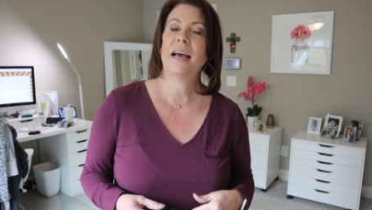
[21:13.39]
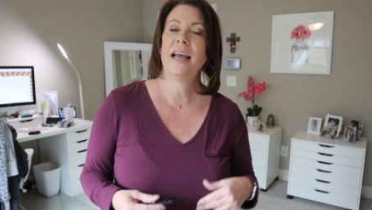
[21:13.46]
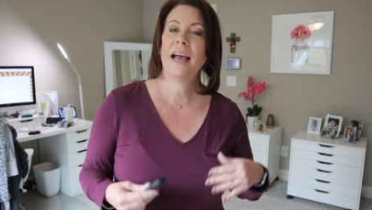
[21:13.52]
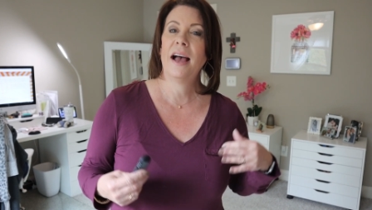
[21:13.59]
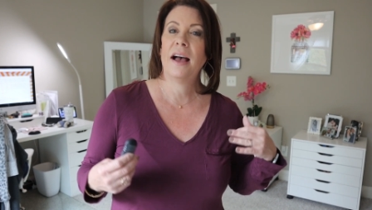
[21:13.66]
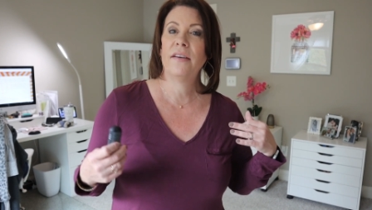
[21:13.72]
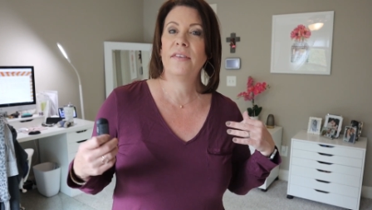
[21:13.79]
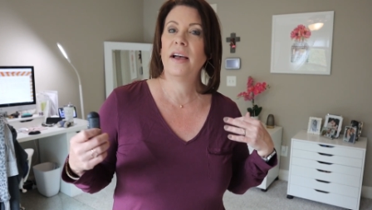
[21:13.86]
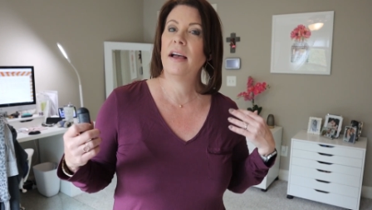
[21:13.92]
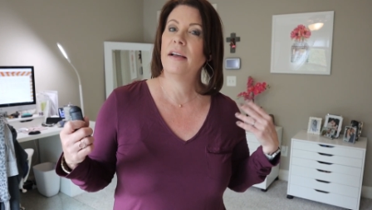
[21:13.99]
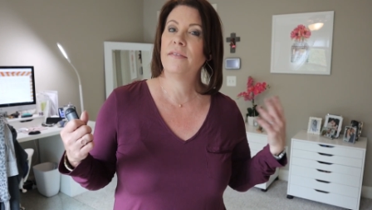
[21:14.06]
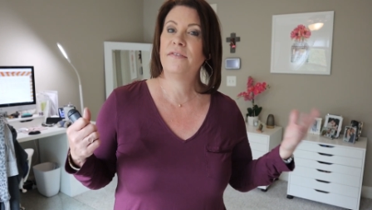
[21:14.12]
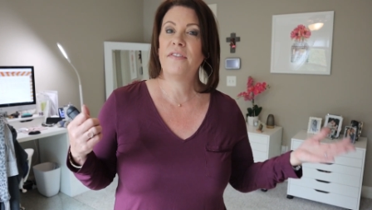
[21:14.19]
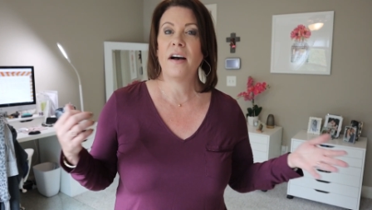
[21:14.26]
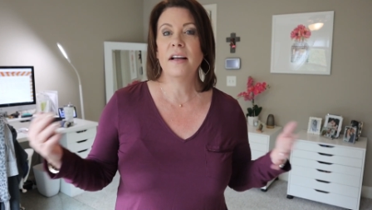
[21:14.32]
I have
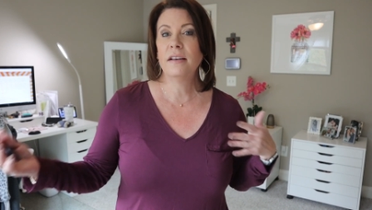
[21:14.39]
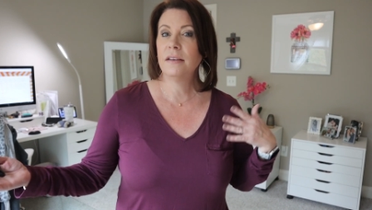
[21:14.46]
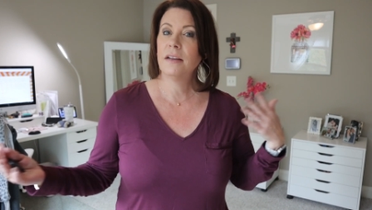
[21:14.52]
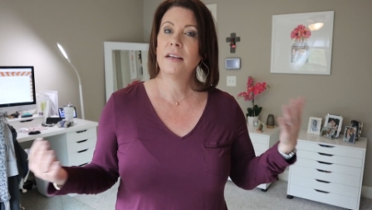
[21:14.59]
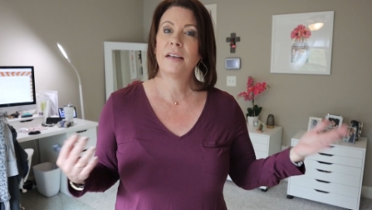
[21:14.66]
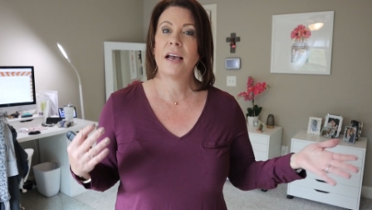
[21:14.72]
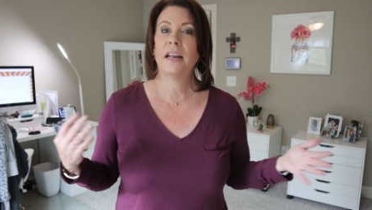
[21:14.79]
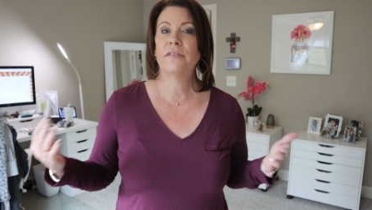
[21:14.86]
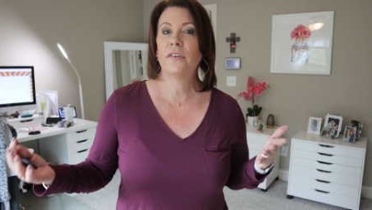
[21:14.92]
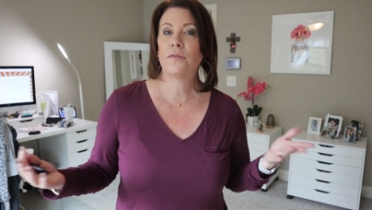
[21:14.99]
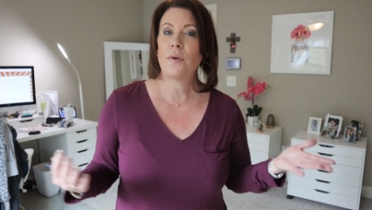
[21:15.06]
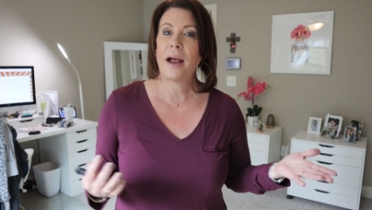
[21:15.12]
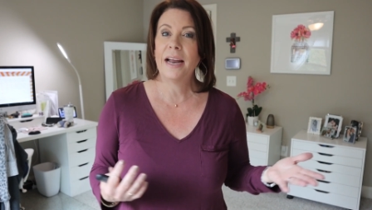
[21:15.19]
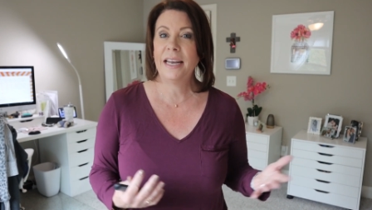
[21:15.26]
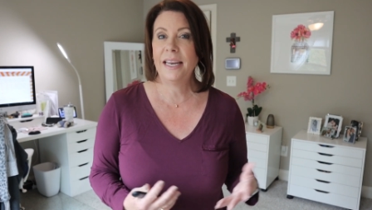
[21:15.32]
a fun kind of
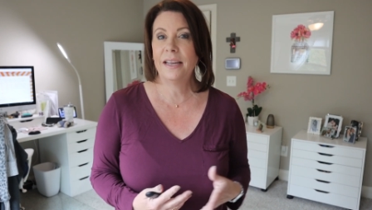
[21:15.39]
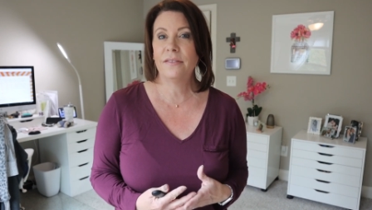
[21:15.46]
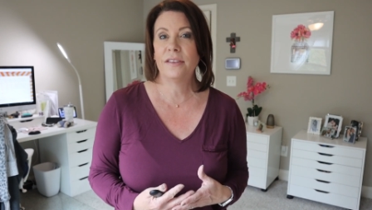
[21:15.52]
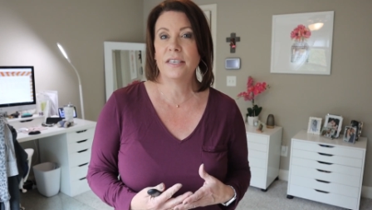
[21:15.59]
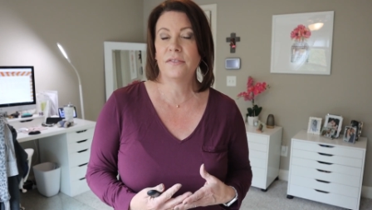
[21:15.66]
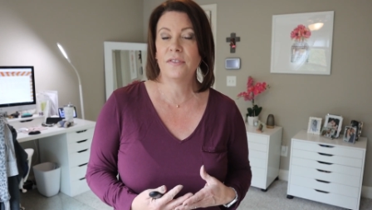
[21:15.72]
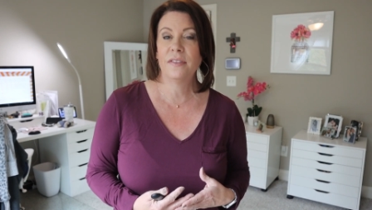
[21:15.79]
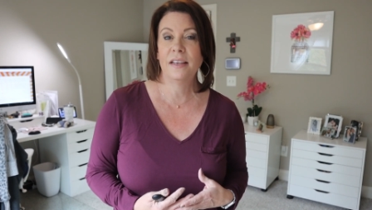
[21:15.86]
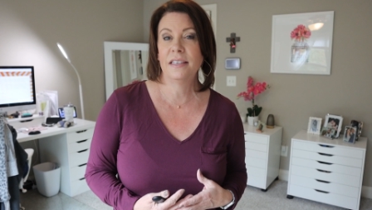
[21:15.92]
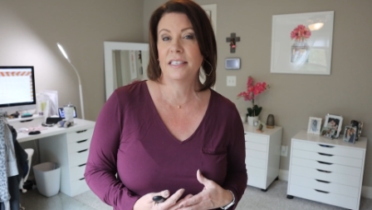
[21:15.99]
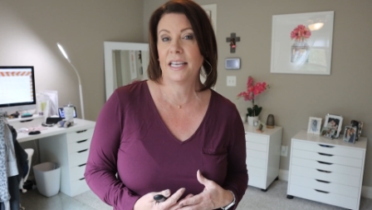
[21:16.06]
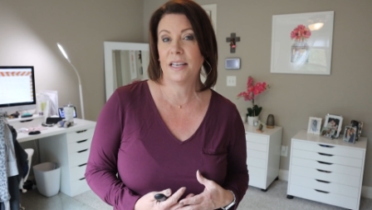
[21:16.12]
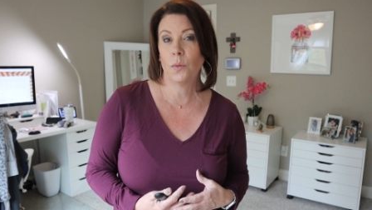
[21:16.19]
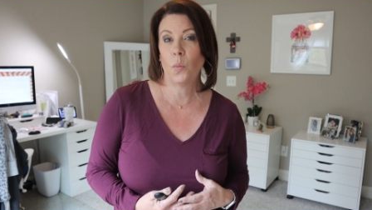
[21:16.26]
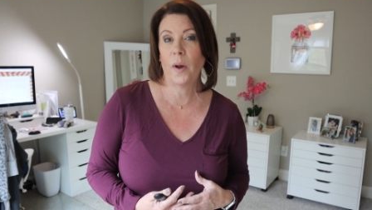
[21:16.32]
a variety of the different
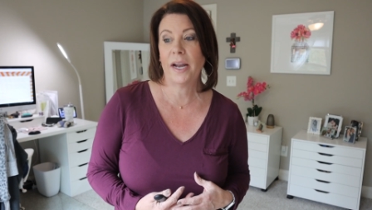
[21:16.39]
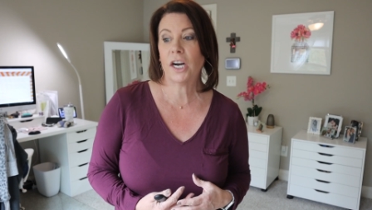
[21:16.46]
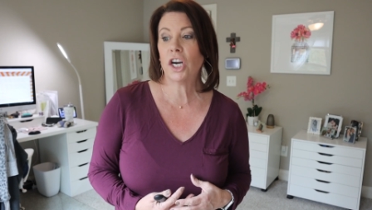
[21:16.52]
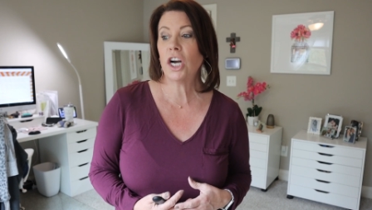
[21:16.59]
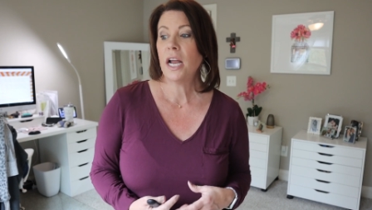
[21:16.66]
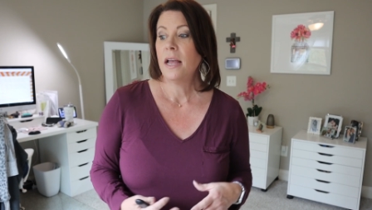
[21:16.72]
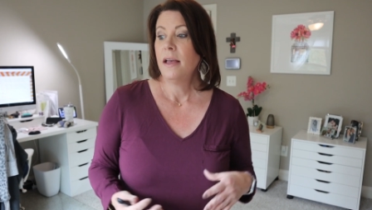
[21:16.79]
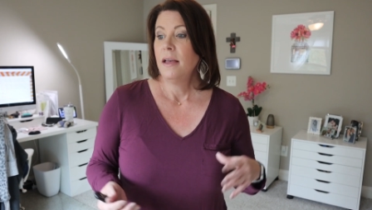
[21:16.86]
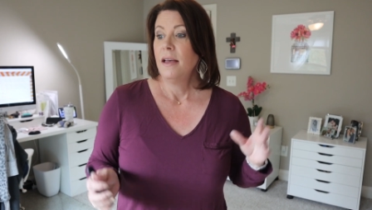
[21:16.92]
things I can wear